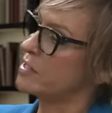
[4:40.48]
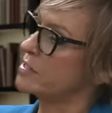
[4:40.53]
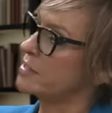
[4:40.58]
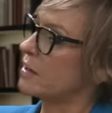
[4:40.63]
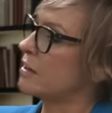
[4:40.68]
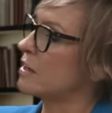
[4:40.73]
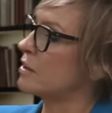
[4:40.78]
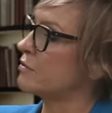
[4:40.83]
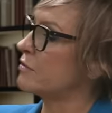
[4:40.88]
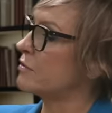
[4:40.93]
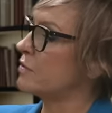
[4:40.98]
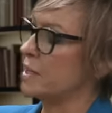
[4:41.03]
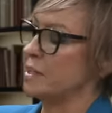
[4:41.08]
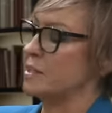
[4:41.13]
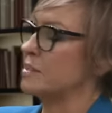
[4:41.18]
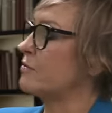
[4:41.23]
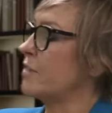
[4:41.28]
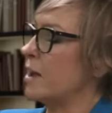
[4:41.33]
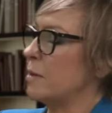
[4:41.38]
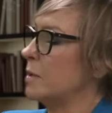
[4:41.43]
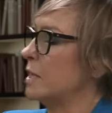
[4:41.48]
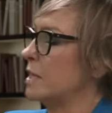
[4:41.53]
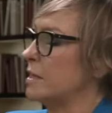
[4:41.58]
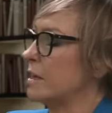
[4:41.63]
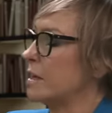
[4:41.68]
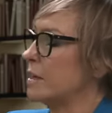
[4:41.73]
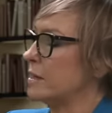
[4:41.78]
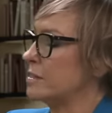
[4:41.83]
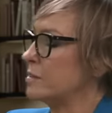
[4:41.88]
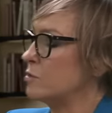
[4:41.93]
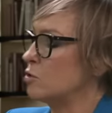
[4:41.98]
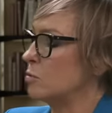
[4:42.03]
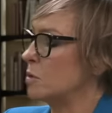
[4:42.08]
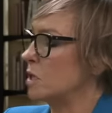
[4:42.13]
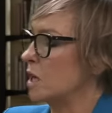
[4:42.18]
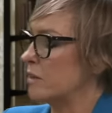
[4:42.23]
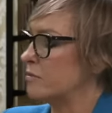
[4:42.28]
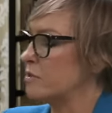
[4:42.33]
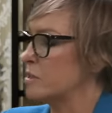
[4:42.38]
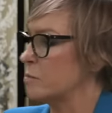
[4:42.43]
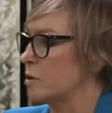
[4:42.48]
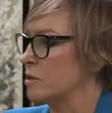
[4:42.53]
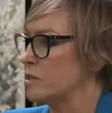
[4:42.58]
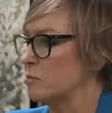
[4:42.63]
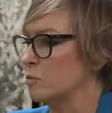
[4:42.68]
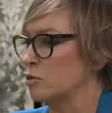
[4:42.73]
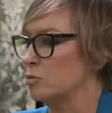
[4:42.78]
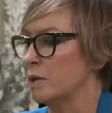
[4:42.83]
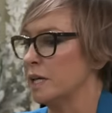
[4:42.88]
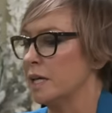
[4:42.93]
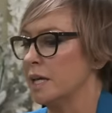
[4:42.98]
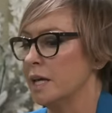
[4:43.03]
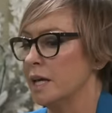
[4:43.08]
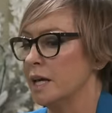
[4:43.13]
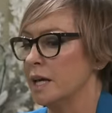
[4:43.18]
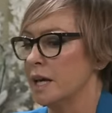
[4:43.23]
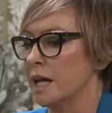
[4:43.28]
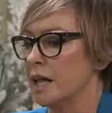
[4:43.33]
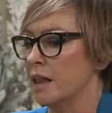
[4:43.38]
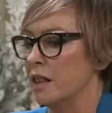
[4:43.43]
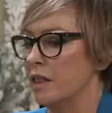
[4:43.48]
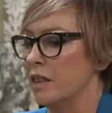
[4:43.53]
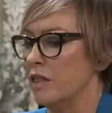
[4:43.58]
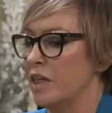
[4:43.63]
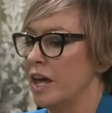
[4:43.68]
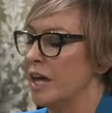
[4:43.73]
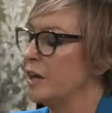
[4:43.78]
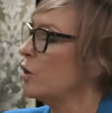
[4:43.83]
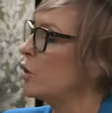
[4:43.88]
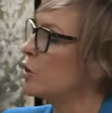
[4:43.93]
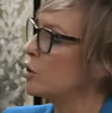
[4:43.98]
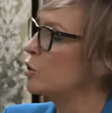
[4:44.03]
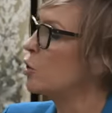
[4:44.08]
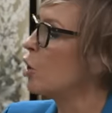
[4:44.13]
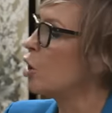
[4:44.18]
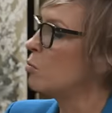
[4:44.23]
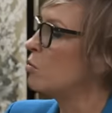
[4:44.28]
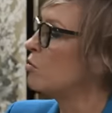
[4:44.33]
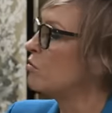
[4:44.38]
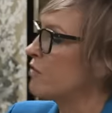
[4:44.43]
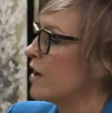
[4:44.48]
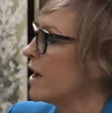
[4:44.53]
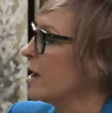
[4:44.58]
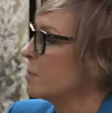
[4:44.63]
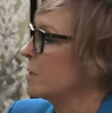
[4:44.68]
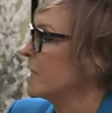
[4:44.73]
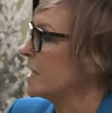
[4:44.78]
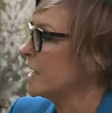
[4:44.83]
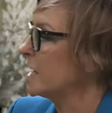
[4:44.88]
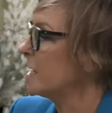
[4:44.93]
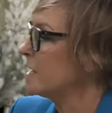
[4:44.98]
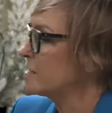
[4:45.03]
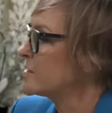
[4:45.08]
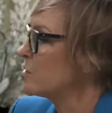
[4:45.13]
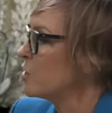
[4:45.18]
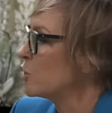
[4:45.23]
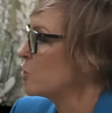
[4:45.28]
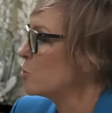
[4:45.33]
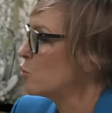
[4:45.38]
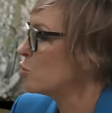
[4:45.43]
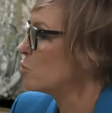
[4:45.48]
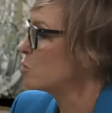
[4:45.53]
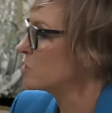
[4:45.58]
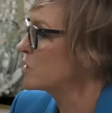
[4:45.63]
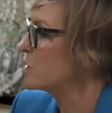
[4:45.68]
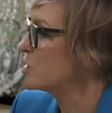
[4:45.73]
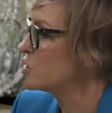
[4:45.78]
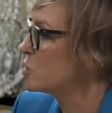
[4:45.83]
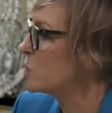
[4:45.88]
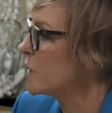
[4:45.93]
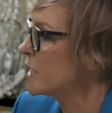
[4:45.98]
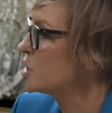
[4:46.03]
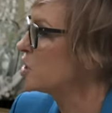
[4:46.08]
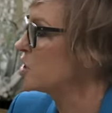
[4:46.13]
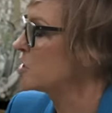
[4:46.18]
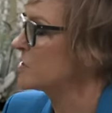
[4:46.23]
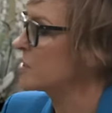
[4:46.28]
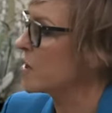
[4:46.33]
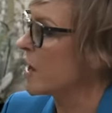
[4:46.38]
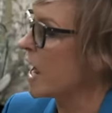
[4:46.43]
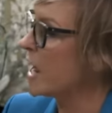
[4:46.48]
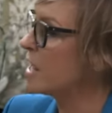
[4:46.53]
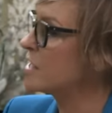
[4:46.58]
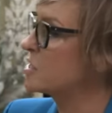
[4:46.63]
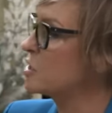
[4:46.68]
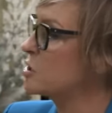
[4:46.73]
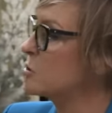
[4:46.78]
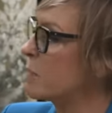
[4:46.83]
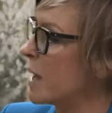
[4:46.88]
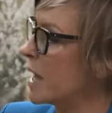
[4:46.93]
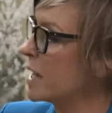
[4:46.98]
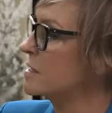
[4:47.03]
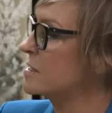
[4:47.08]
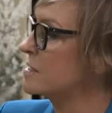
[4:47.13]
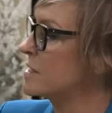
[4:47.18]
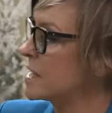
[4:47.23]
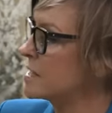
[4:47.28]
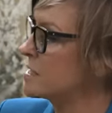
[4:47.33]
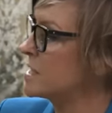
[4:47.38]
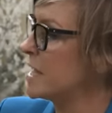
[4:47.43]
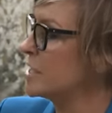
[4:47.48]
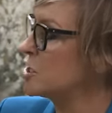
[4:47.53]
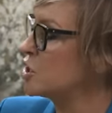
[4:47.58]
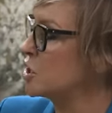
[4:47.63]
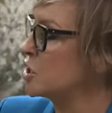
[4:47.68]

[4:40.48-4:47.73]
his life, his family, as normal life as possible, but they're not a normal family and it's not a normal situation. No. So how do you balance that tension?